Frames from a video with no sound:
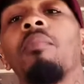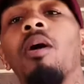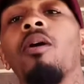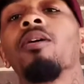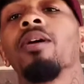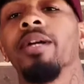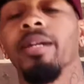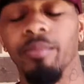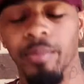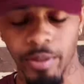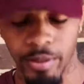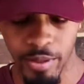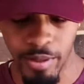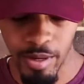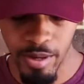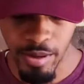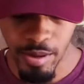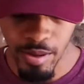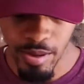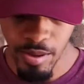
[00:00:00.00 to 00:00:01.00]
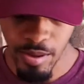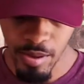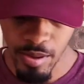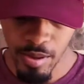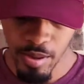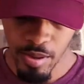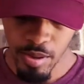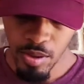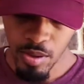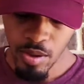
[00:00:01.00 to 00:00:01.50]
game.
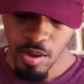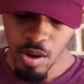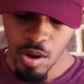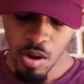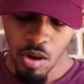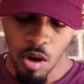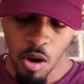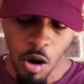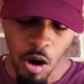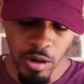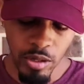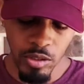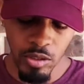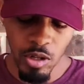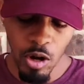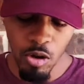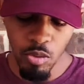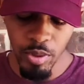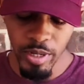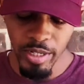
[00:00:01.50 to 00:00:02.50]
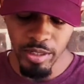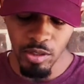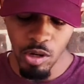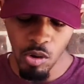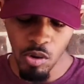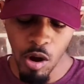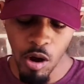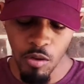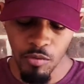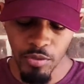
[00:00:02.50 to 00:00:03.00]
Arkansas red zone
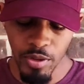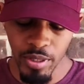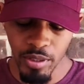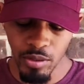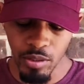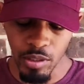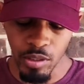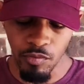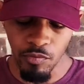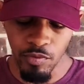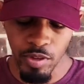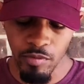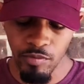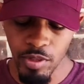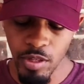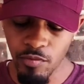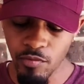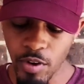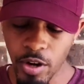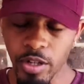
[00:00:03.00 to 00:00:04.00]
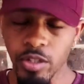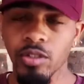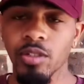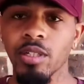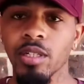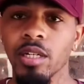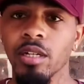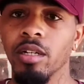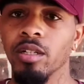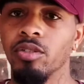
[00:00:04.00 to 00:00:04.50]
offense is 51st in the
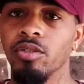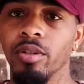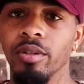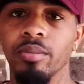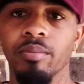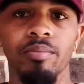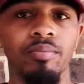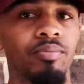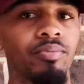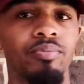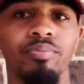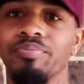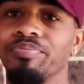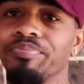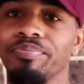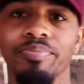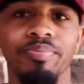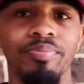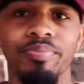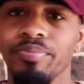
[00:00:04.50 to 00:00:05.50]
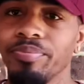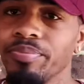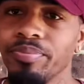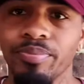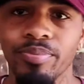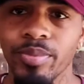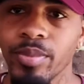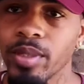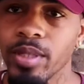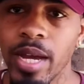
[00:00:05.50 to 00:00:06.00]
country.
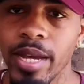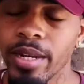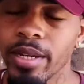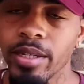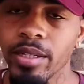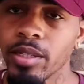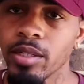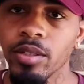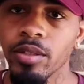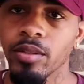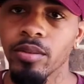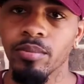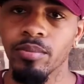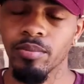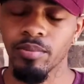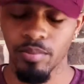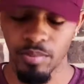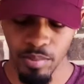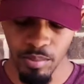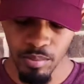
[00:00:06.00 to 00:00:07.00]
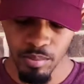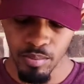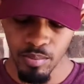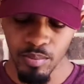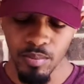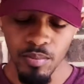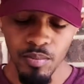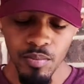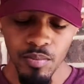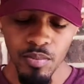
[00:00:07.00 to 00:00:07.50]
That ain't good.
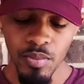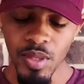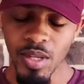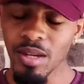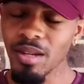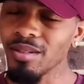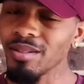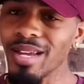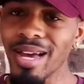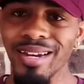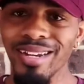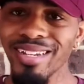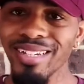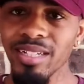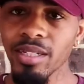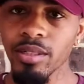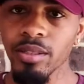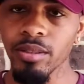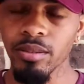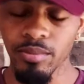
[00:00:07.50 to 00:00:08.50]
That ain't good.